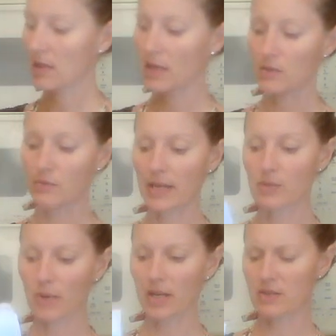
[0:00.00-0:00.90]
is rice
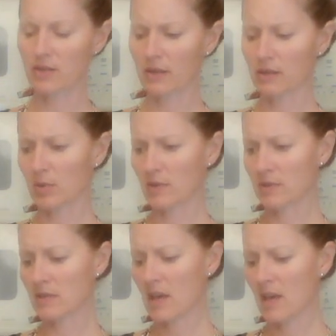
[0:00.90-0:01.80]
bran
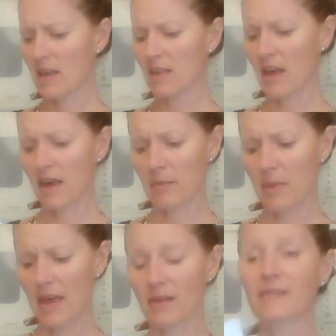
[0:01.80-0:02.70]
solubles,
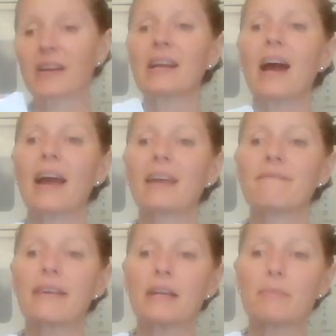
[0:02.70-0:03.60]
and they're very high in
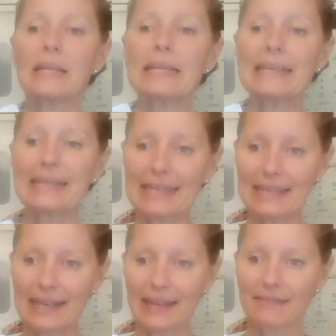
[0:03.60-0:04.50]
vitamin
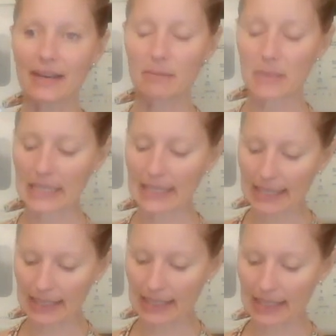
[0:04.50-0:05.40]
E. And vitamin
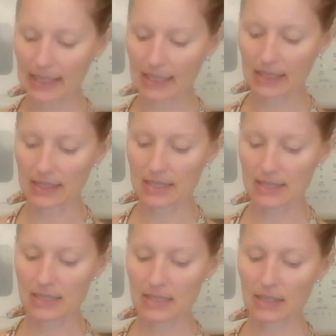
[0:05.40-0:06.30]
E
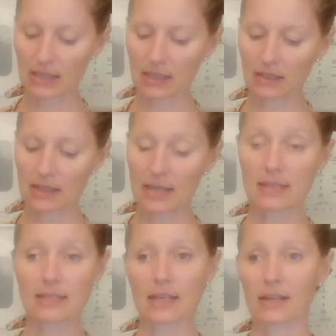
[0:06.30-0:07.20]
is
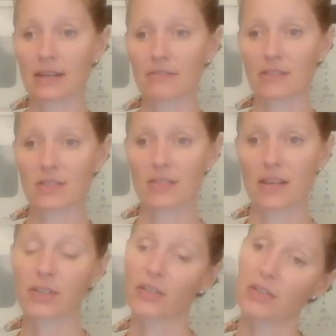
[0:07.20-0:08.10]
necessary for
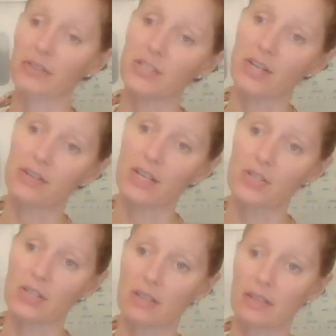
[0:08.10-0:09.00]
cellular
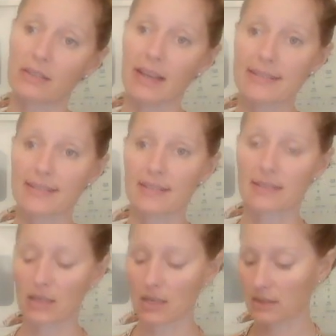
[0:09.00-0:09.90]
regeneration and
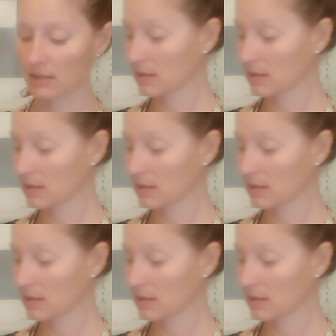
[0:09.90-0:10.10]
elasticity.